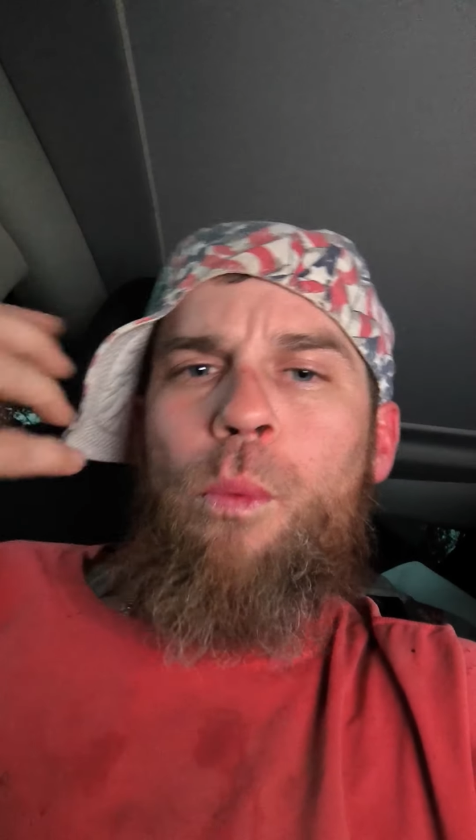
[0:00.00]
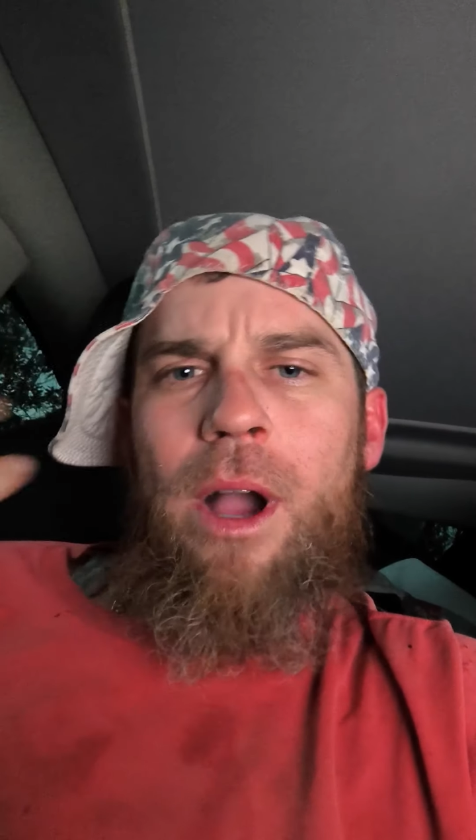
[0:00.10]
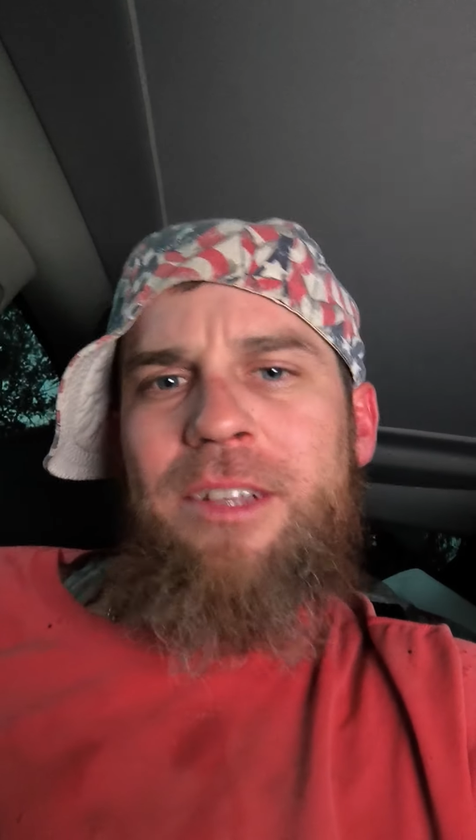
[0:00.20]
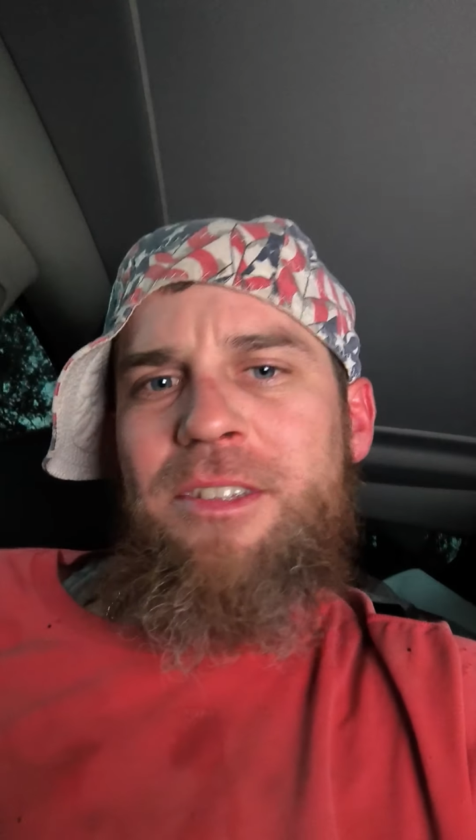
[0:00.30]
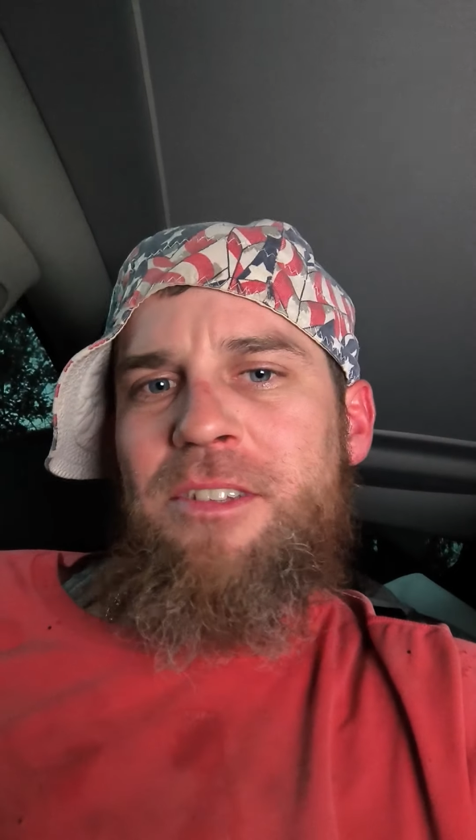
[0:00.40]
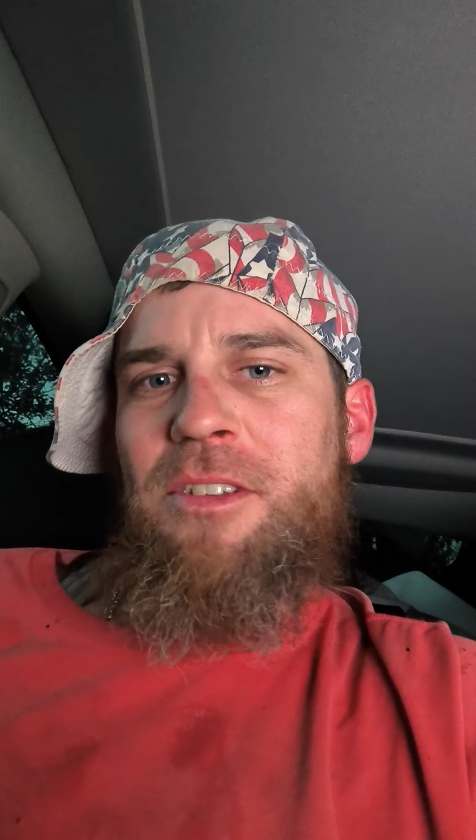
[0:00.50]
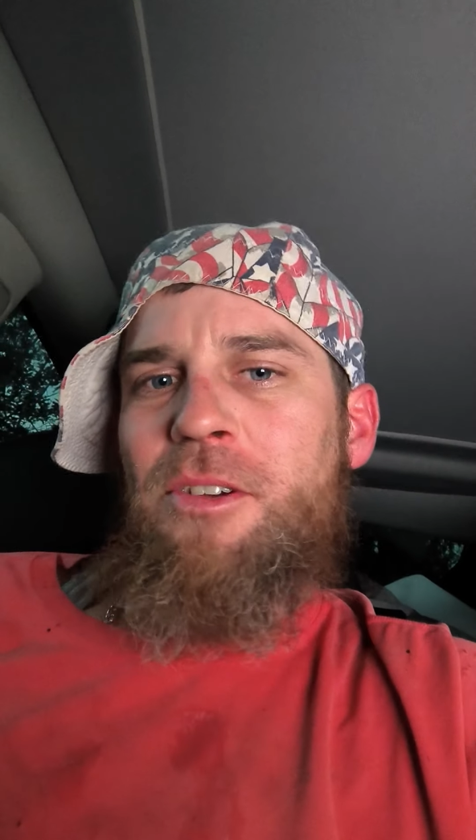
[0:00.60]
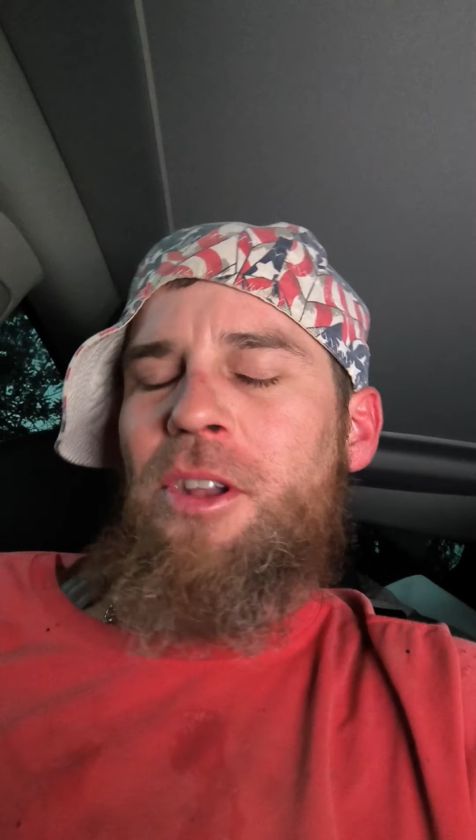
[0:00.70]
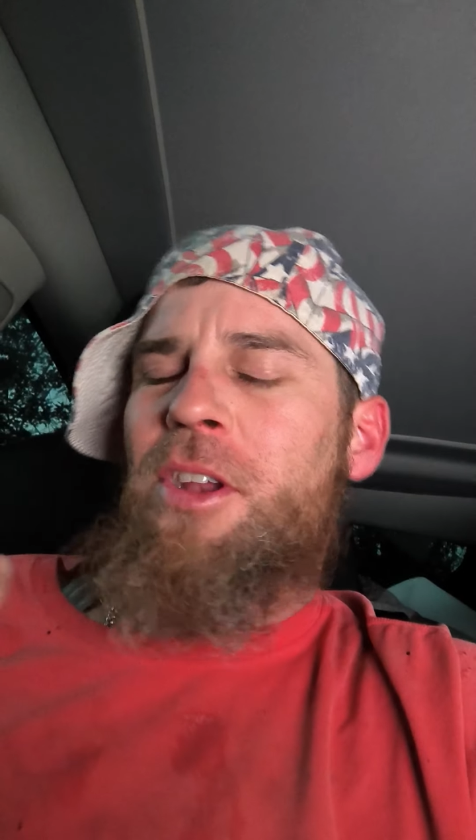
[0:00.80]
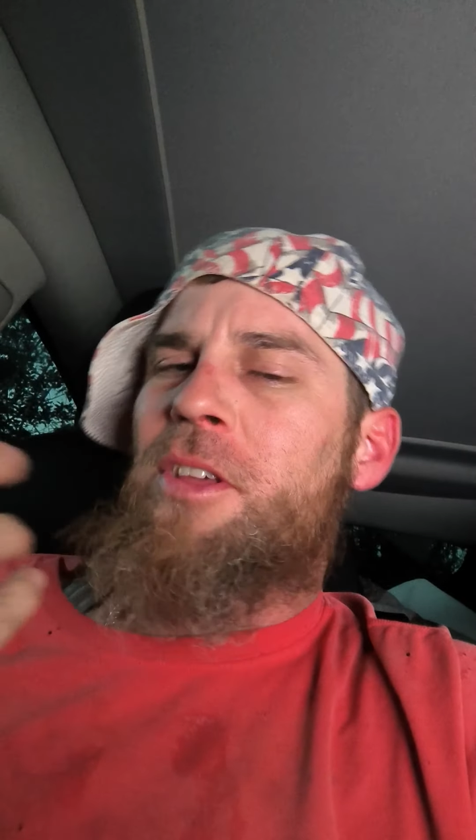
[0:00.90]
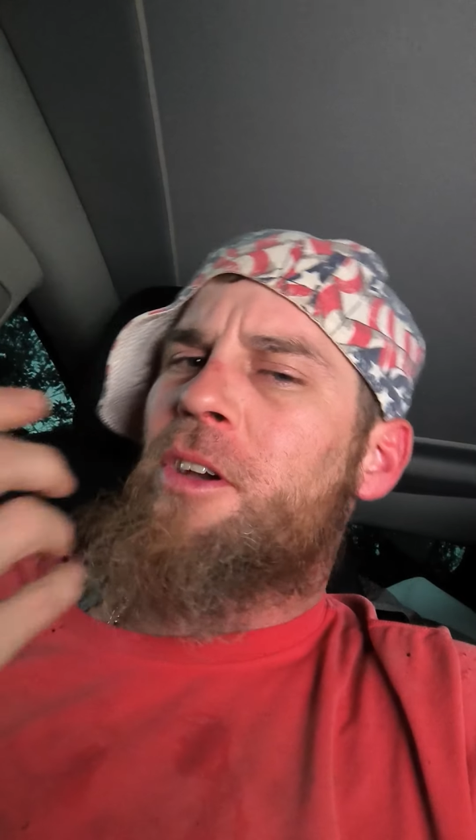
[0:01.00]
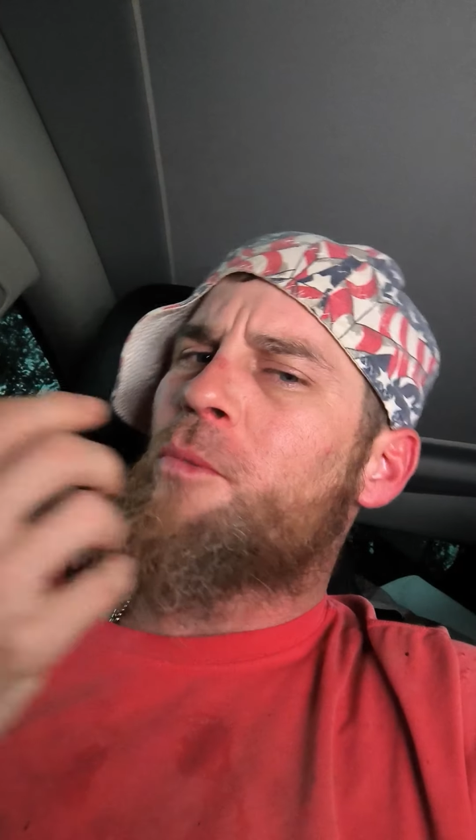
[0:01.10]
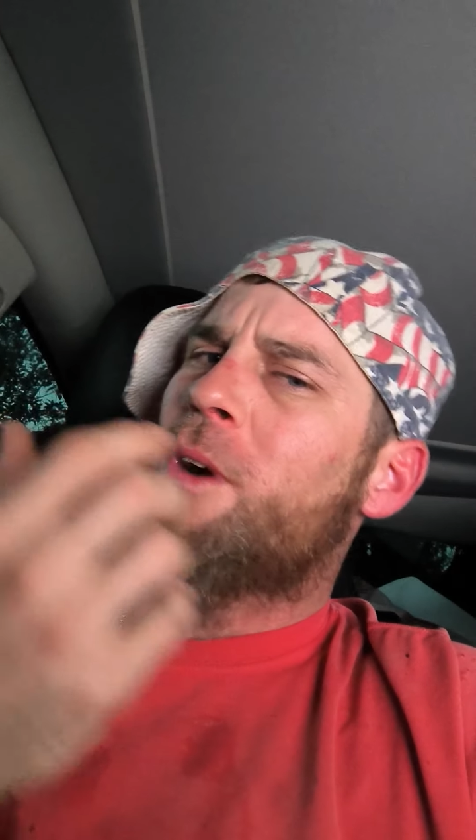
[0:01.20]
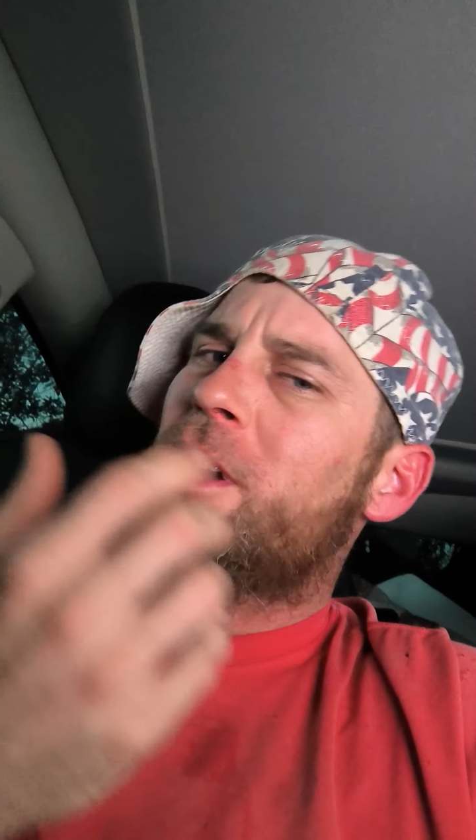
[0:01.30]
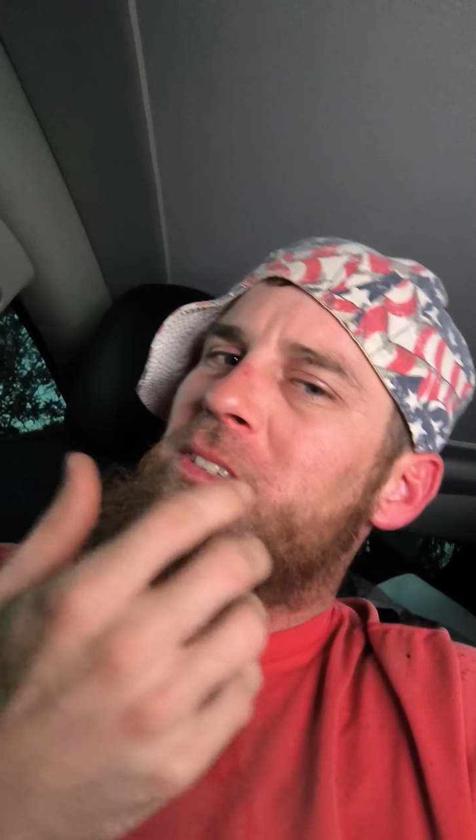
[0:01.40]
Why is this a good idea
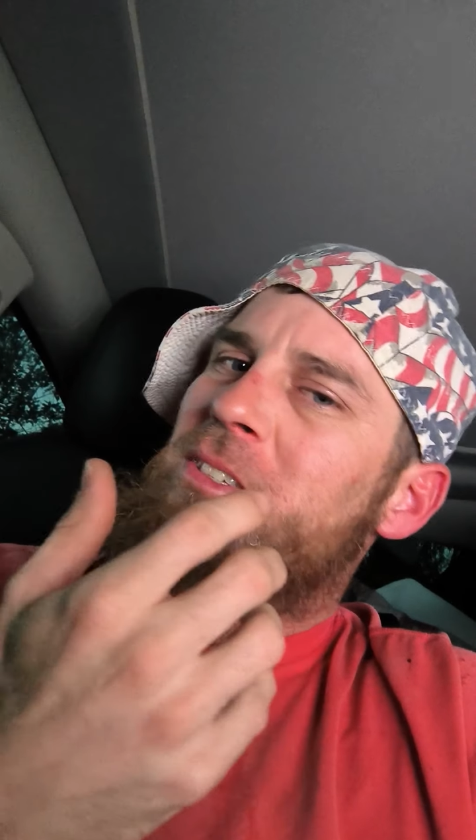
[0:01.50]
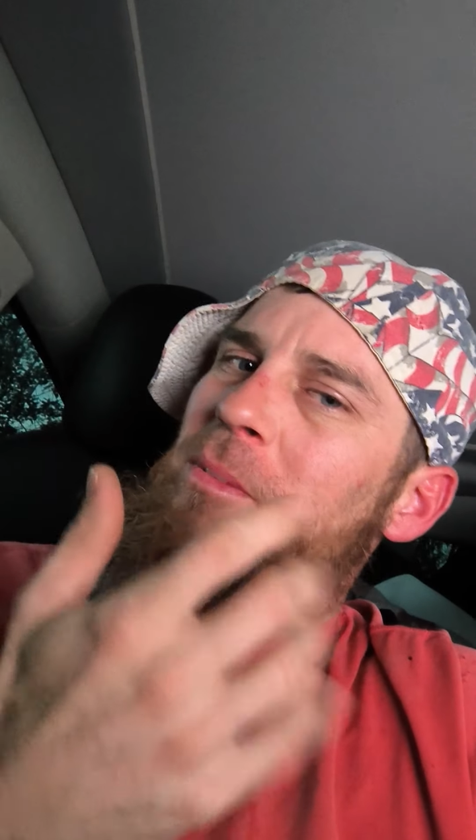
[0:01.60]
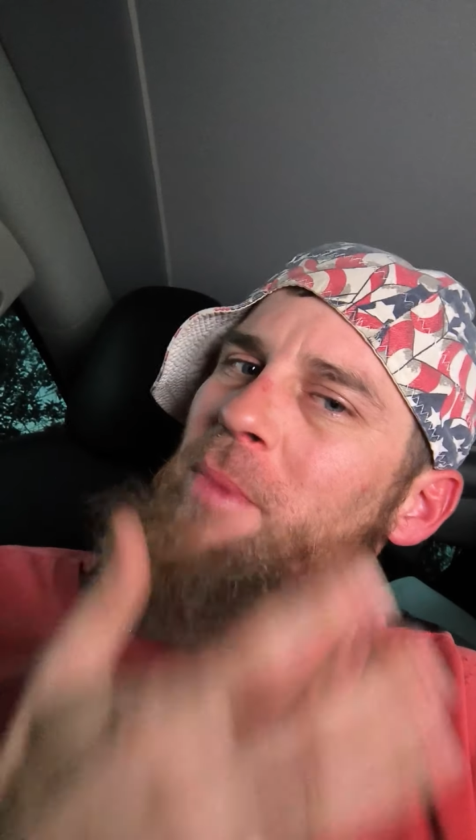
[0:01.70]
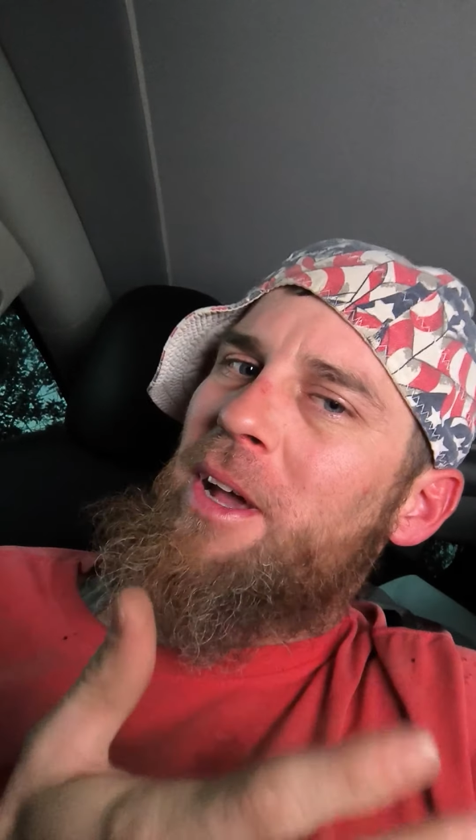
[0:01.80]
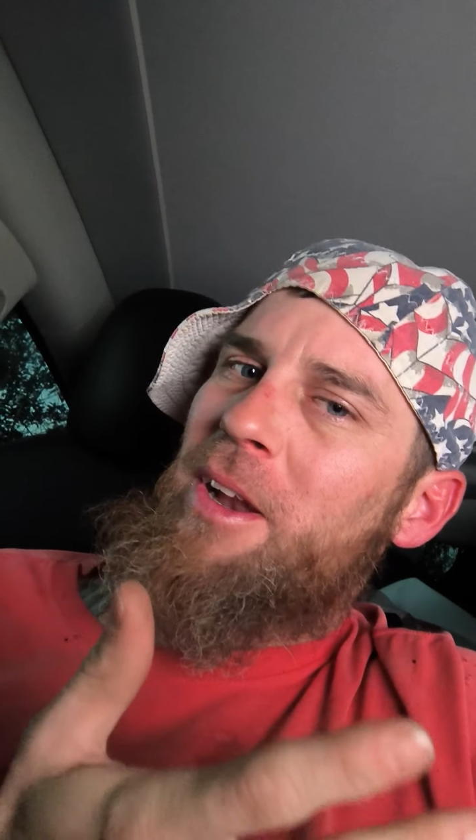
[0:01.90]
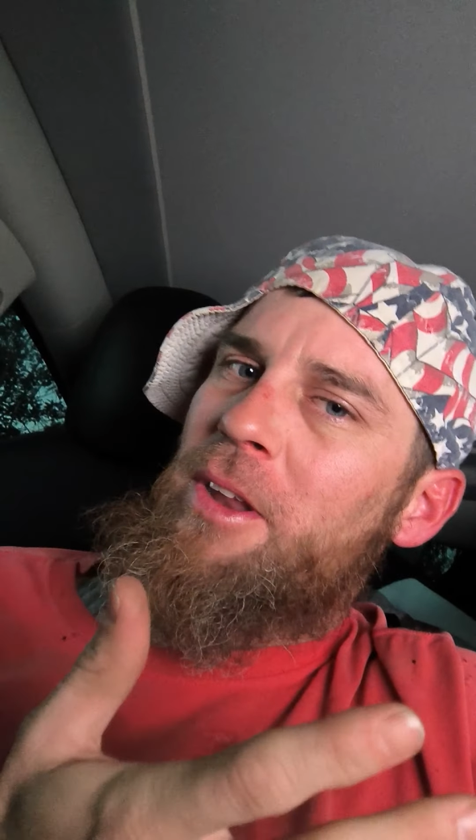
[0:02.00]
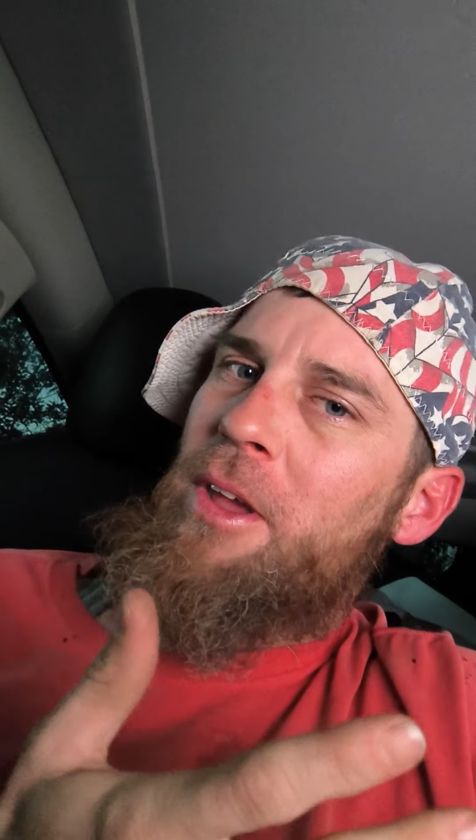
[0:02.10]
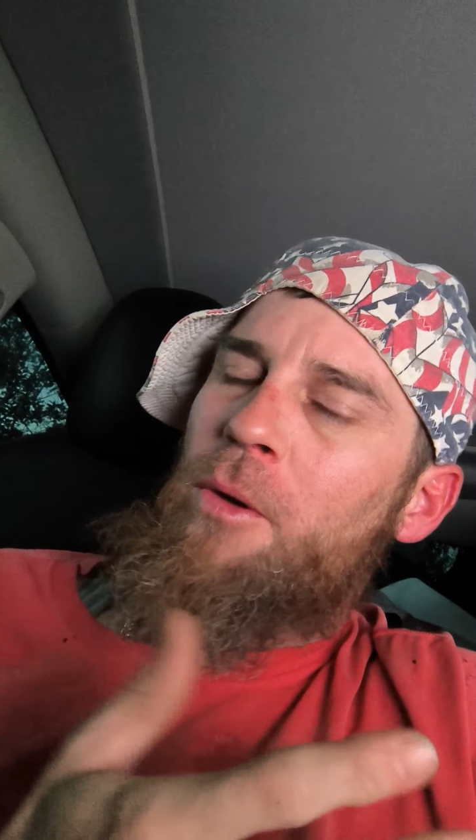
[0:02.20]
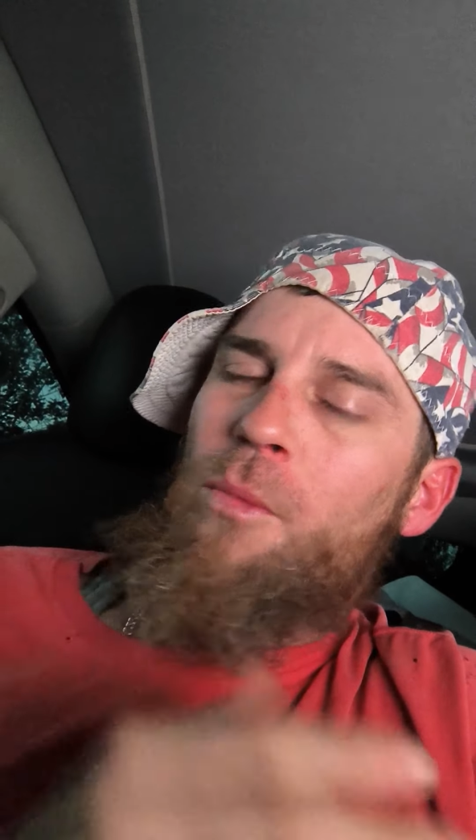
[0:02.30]
and why is this a bad idea?